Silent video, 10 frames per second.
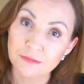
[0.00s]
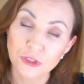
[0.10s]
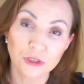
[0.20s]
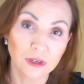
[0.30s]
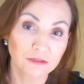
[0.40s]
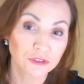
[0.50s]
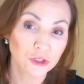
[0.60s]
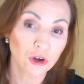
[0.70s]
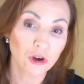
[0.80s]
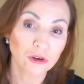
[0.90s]
Do you have
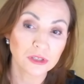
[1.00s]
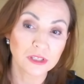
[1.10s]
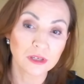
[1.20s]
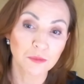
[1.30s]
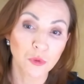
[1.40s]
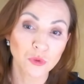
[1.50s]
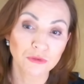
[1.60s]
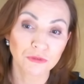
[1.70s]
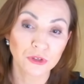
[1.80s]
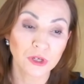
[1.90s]
dogs? Is it
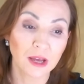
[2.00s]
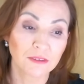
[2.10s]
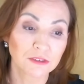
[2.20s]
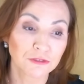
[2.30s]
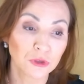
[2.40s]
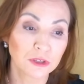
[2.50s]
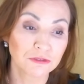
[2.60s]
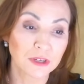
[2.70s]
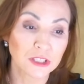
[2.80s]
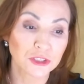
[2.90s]
important for you to have it fully
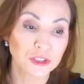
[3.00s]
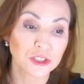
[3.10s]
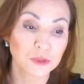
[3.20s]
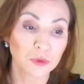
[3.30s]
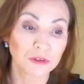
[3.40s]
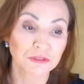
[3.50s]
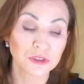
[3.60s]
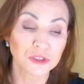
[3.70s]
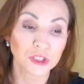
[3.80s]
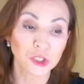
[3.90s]
fenced? Do you just want to
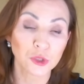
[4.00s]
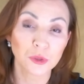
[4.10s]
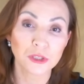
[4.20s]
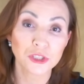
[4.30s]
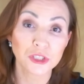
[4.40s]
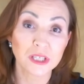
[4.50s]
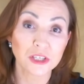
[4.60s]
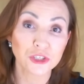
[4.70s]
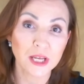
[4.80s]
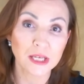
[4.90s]
feel secure? Do you need
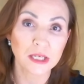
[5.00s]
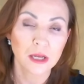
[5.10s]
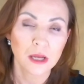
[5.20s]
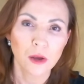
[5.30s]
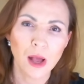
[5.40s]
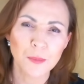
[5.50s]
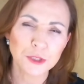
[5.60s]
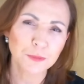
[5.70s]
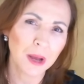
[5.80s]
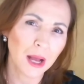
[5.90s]
a shed? How
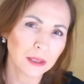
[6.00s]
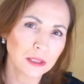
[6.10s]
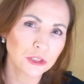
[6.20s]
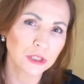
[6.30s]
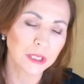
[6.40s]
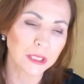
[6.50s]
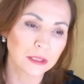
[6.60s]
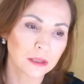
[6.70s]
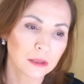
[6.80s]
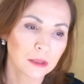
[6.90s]
much parking do you
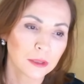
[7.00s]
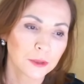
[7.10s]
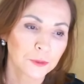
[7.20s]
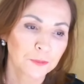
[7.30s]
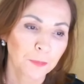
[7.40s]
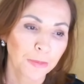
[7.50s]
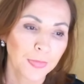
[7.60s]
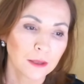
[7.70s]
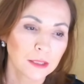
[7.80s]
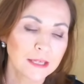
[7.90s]
need?
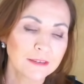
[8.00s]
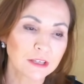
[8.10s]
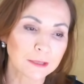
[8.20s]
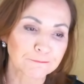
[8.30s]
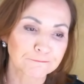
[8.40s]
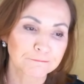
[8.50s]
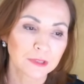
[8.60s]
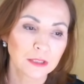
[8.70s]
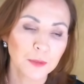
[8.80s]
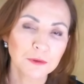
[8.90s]
Living.
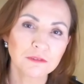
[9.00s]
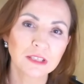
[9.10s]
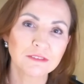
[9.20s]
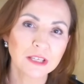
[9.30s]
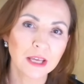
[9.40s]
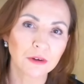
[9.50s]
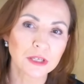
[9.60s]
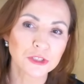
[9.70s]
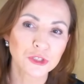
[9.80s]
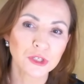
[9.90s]
Number of living
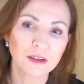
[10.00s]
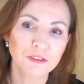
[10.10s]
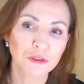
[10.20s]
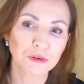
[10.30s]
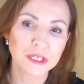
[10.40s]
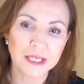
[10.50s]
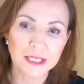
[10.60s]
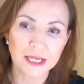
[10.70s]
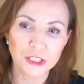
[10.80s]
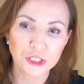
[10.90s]
areas. Do you have 3
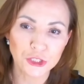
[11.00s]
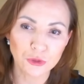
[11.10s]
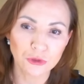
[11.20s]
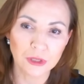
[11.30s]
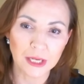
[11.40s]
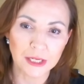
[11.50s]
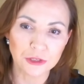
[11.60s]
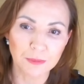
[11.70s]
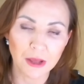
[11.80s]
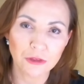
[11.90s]
teenage children and
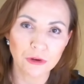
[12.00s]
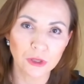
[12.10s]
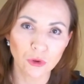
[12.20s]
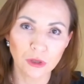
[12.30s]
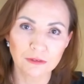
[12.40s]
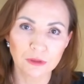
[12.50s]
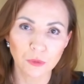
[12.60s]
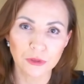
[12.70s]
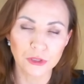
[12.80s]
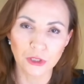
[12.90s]
your mother-in-law living
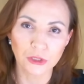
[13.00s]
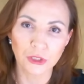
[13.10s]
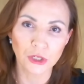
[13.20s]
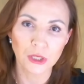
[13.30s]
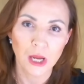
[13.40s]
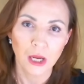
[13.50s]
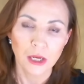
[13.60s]
with you?